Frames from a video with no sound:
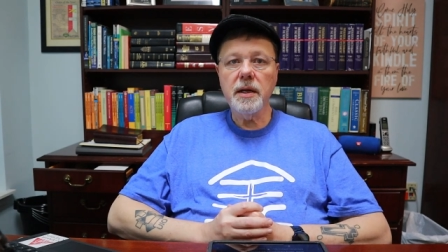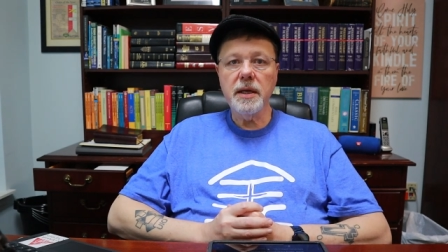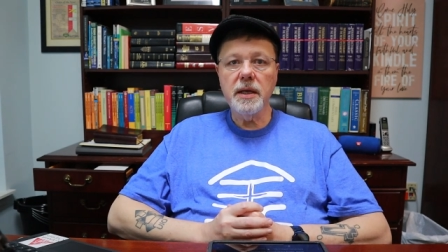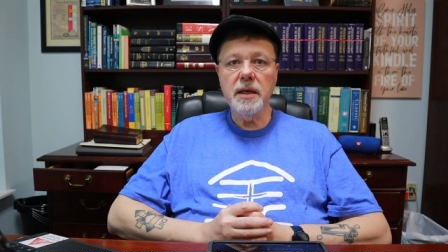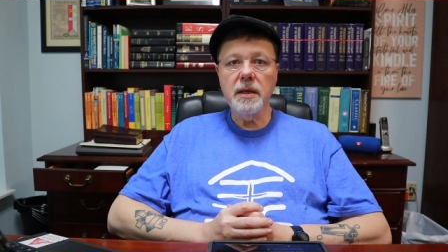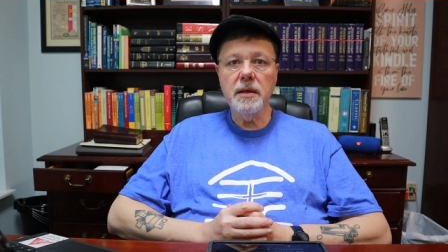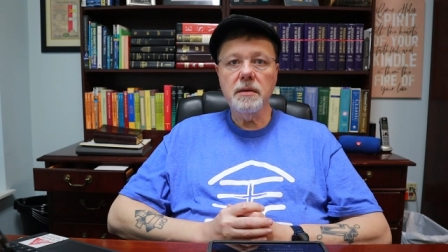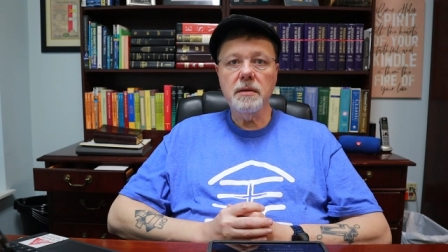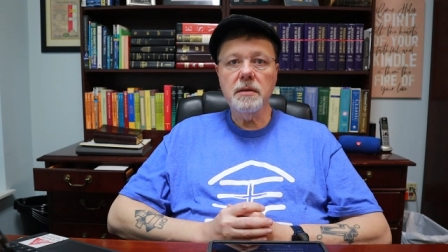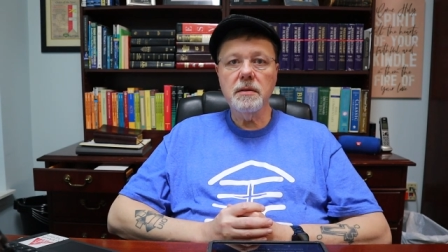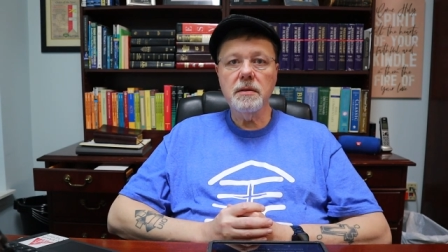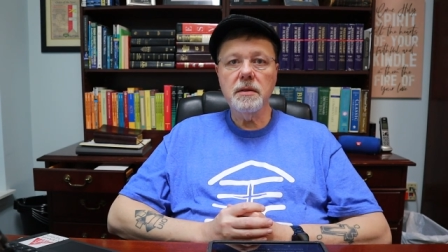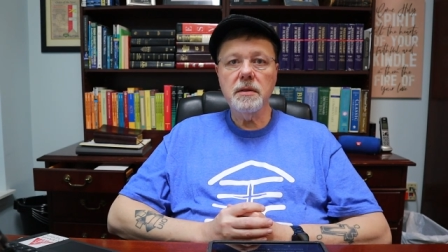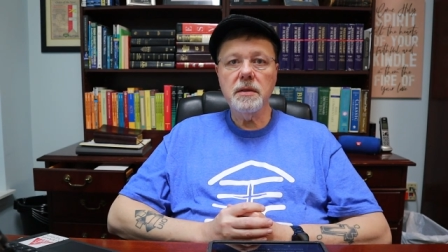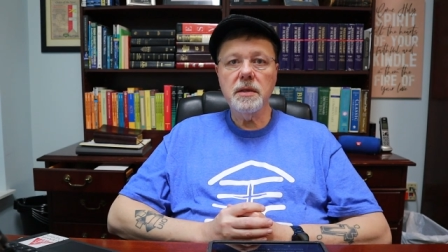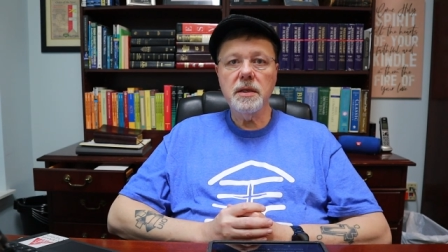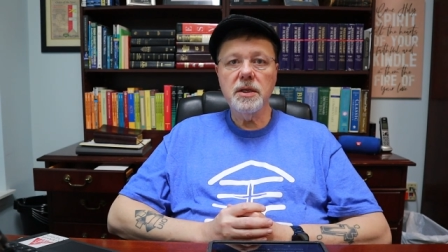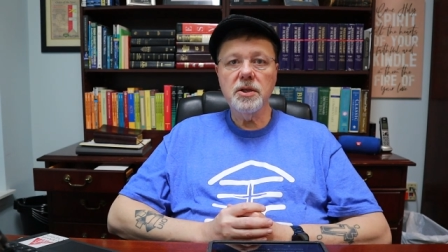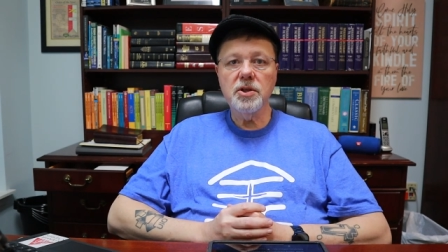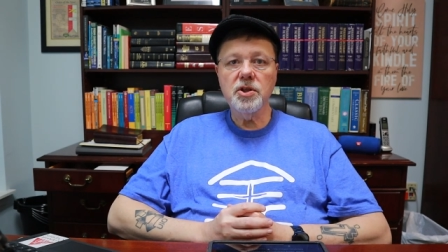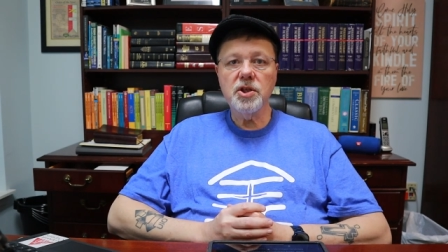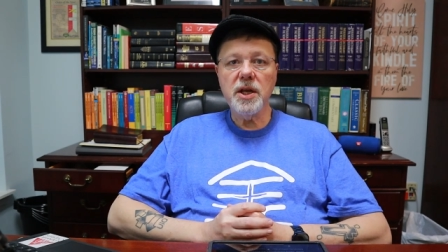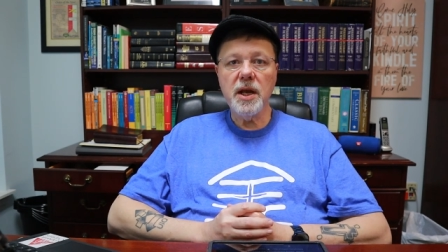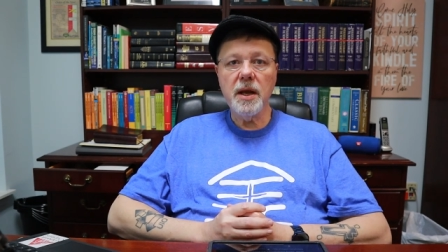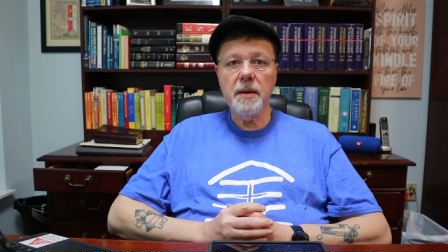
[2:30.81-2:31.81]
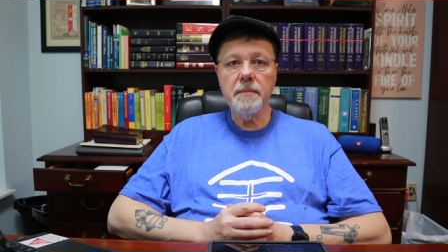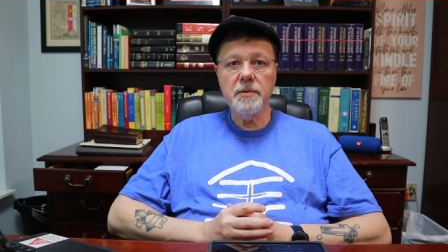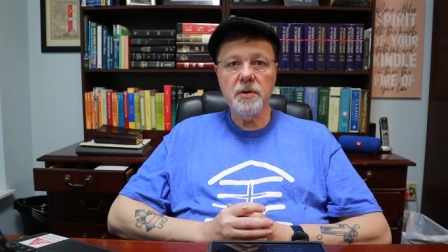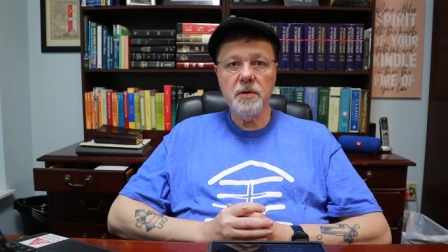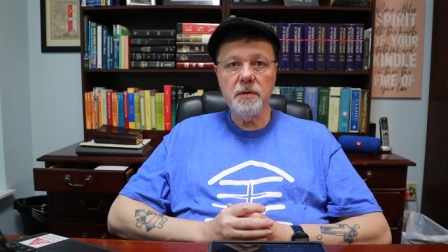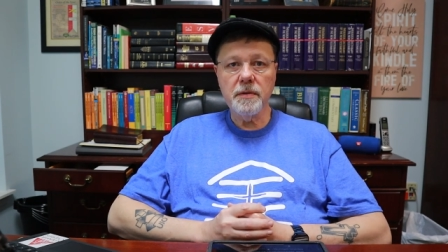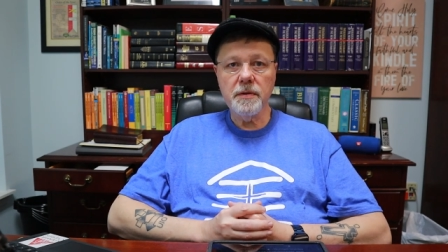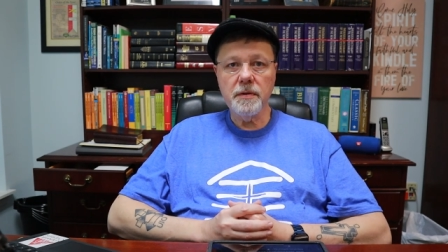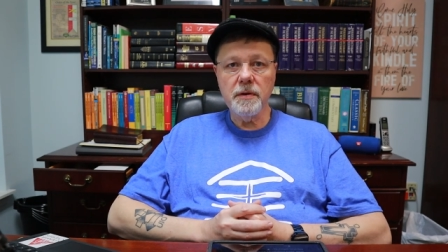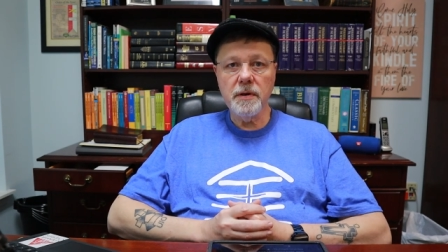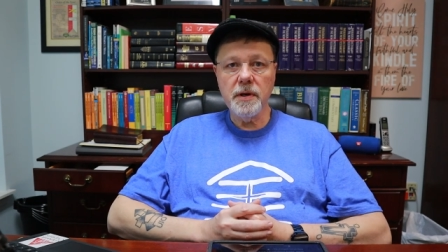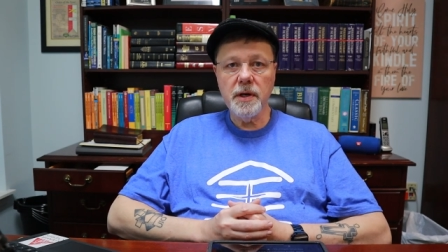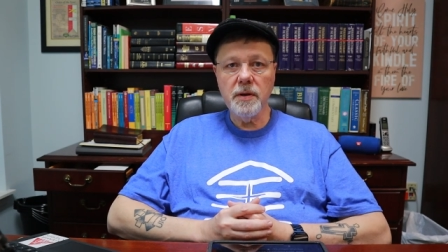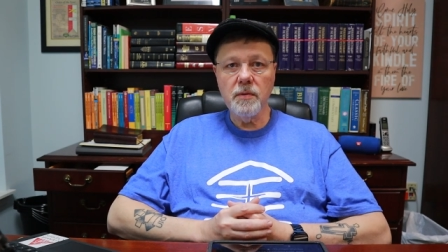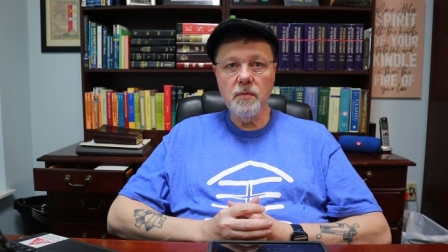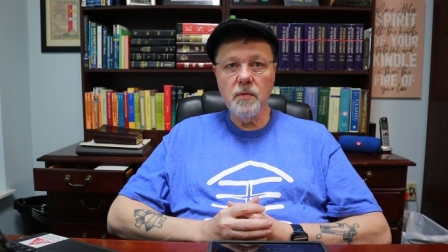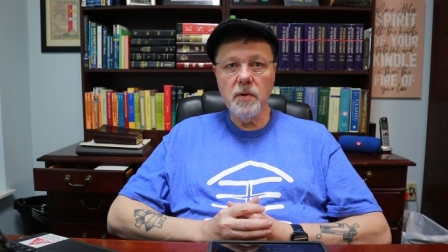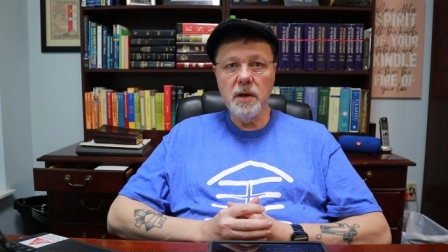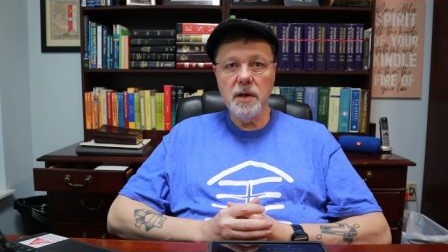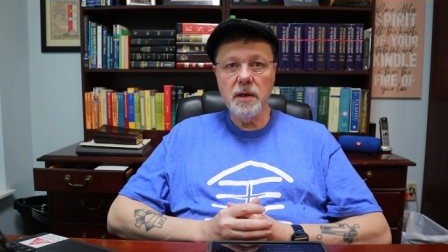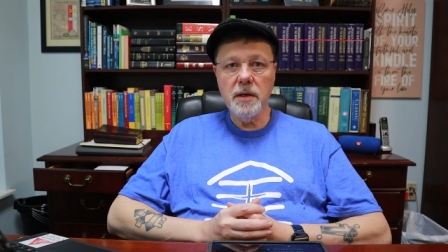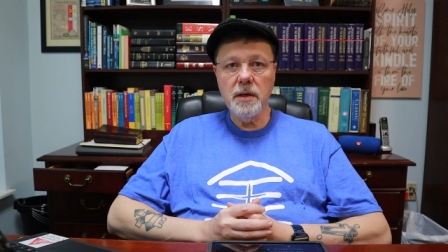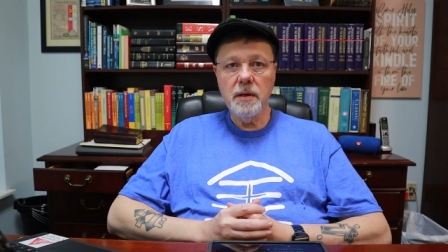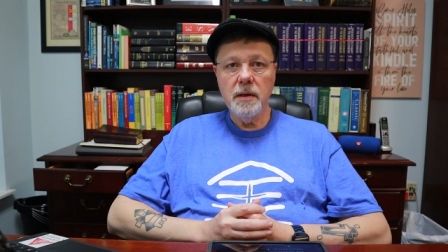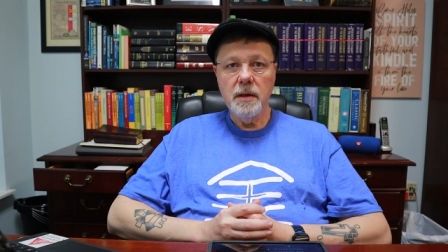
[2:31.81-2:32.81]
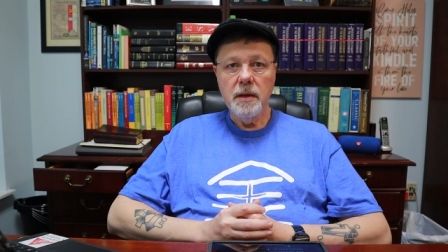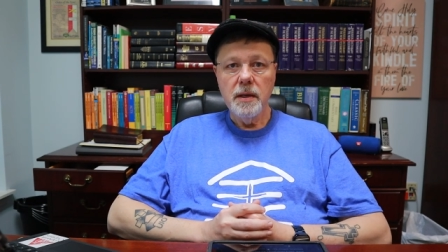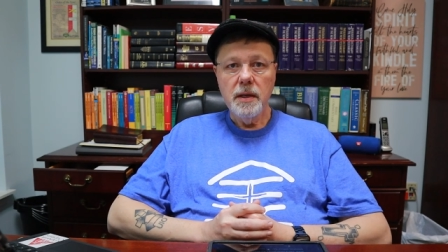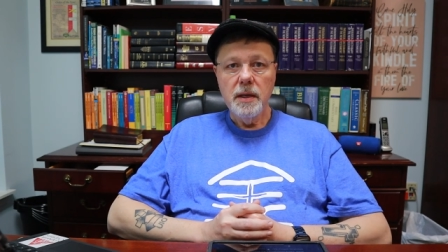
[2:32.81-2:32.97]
killed in chapter 31.